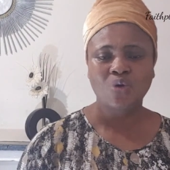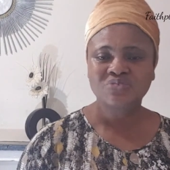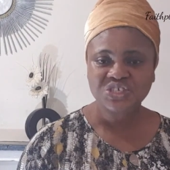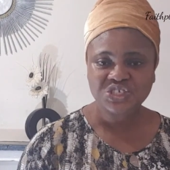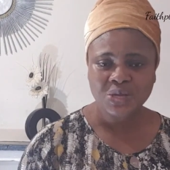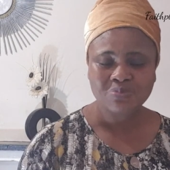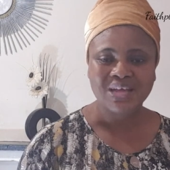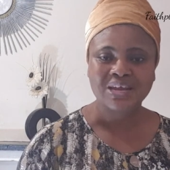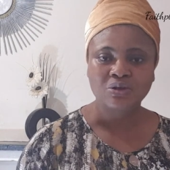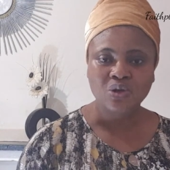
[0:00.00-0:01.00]
of the sheep
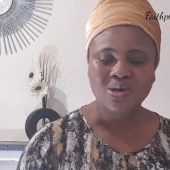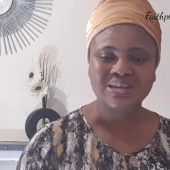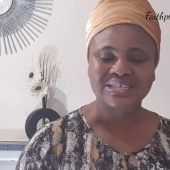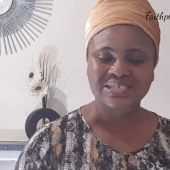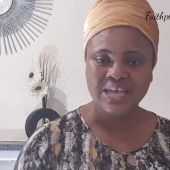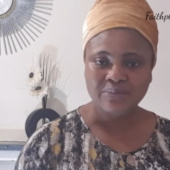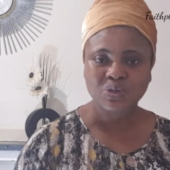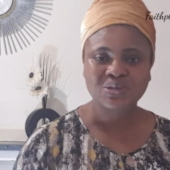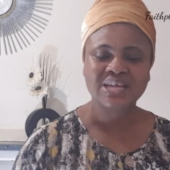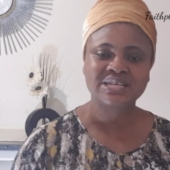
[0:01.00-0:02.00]
that the Lord has
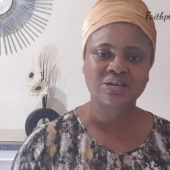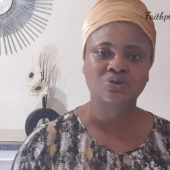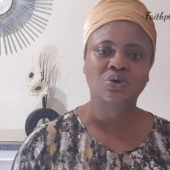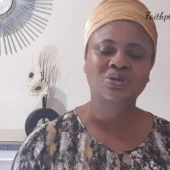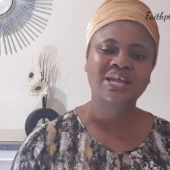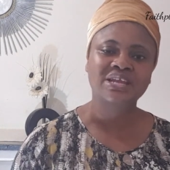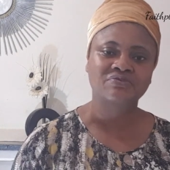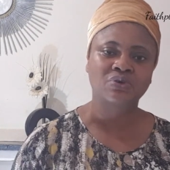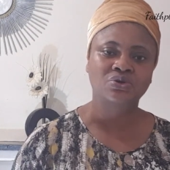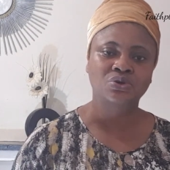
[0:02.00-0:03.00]
kept under their
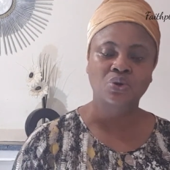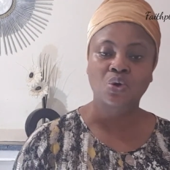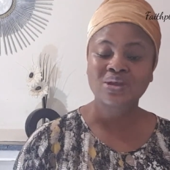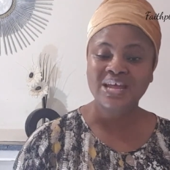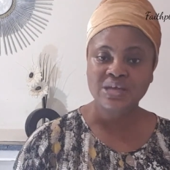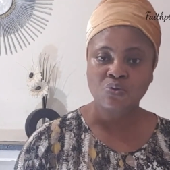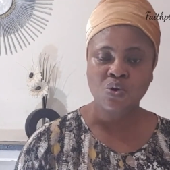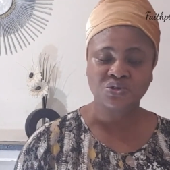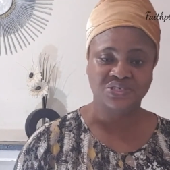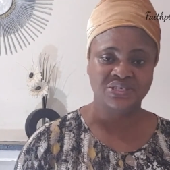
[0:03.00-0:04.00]

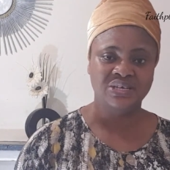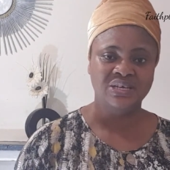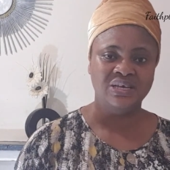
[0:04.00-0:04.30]
watch.